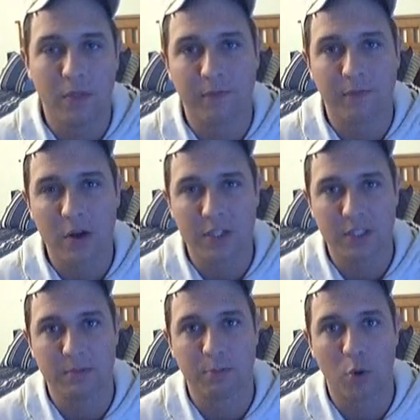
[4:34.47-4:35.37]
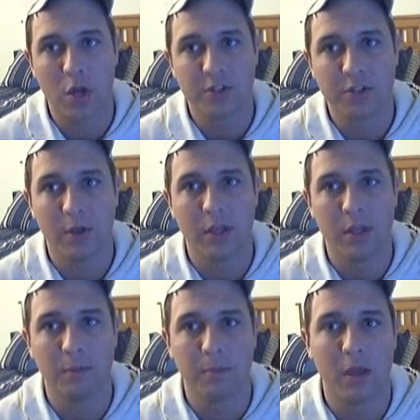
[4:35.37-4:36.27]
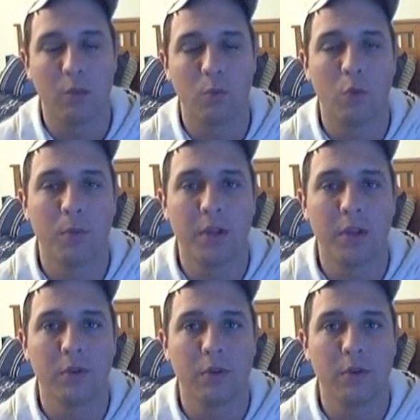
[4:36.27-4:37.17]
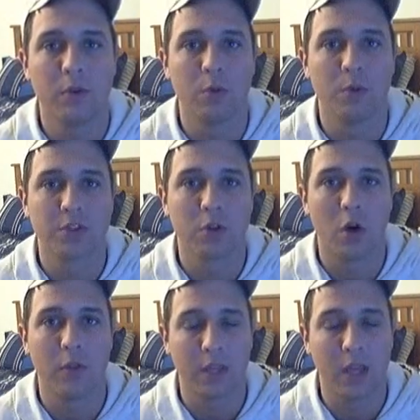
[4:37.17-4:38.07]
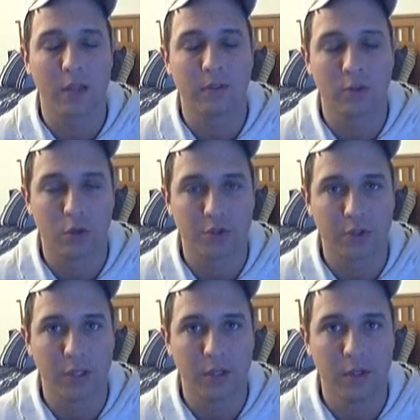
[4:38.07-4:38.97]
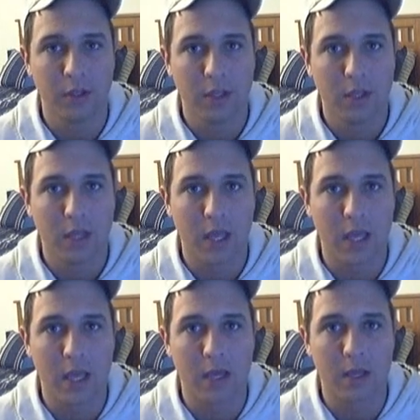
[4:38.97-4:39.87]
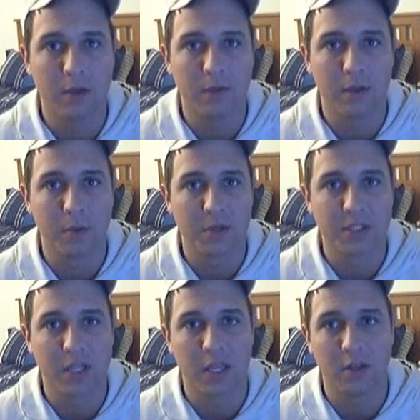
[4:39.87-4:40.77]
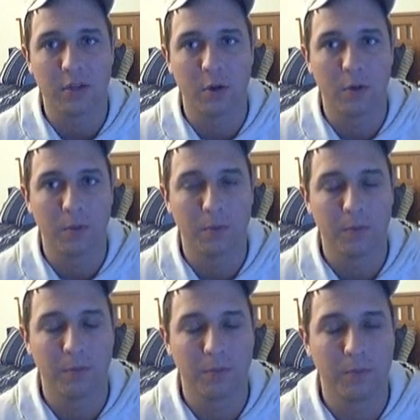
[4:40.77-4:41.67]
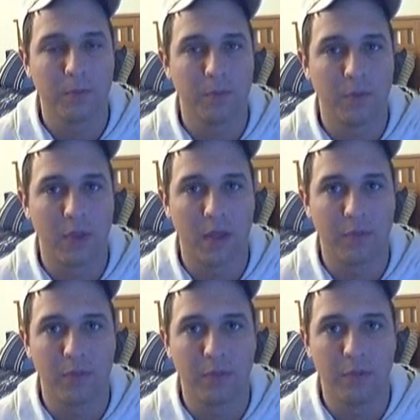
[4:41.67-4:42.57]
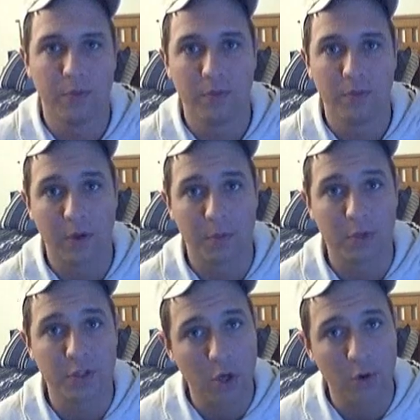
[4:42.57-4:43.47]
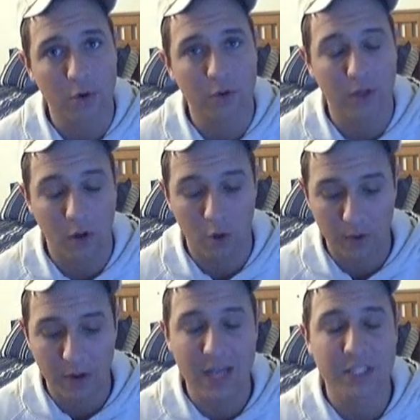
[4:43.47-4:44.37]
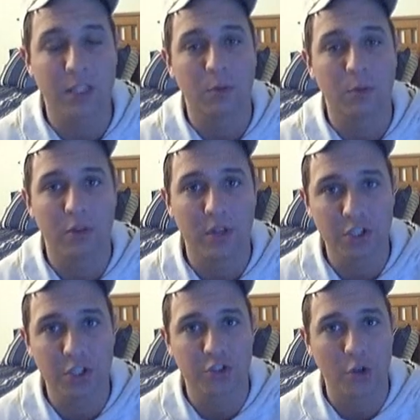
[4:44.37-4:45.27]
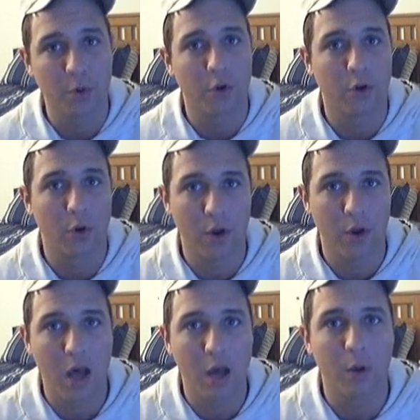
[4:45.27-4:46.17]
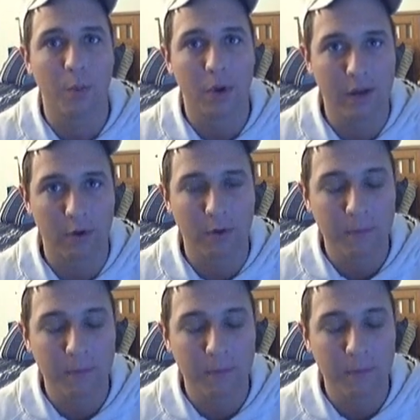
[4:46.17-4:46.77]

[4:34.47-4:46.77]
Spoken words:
Pharisees brought to him a woman who was caught in the act of adultery, and they were saying, that they were going to stone her, or they were asking whether they should stone her or not, or whatever.